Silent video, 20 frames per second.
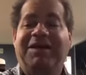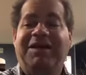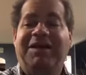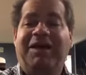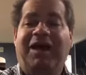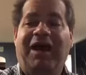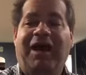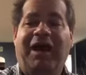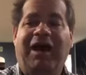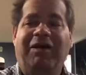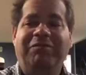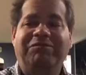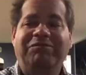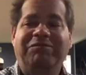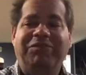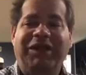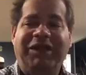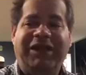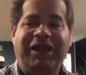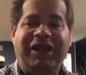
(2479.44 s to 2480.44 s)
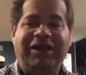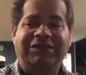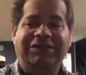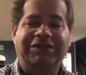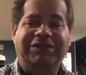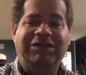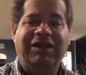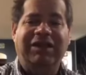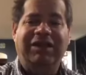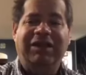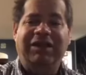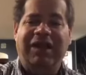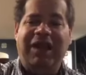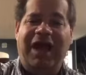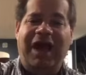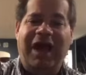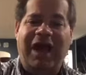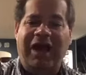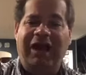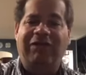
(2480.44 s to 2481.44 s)
um, because there's a
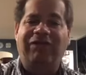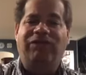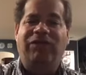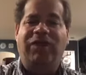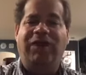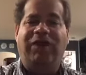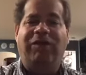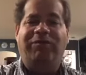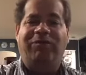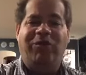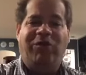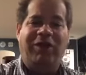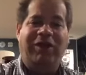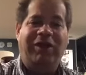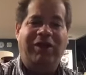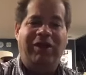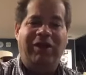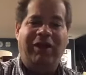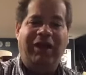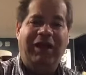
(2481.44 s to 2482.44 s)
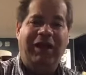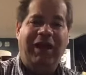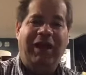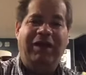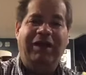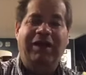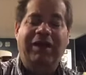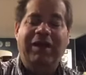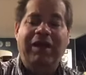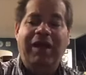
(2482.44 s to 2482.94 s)
lot of finger pointing going on.